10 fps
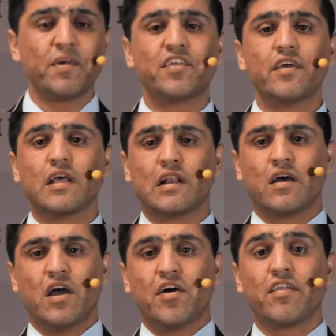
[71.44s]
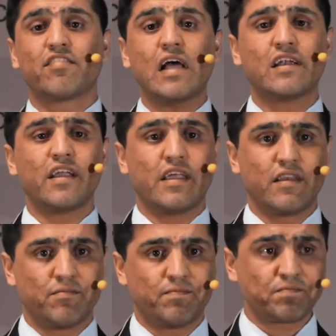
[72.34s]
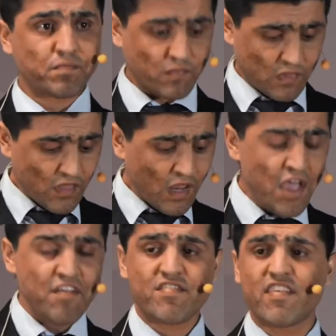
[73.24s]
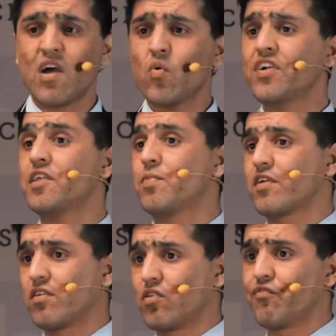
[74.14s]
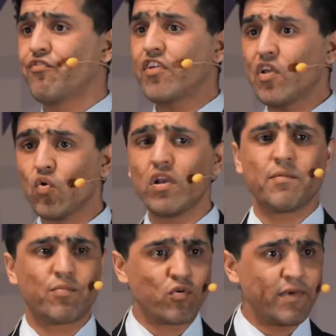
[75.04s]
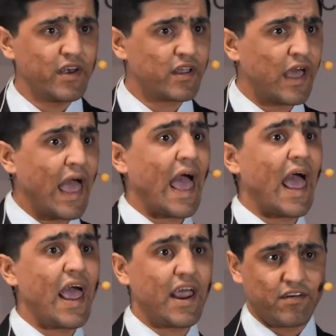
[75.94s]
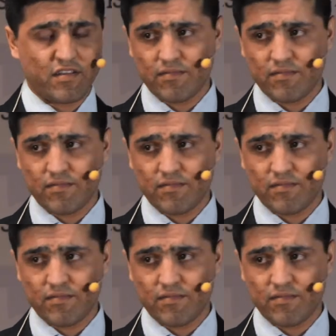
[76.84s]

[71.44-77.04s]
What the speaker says: material resulted in 70% of fuel improvement and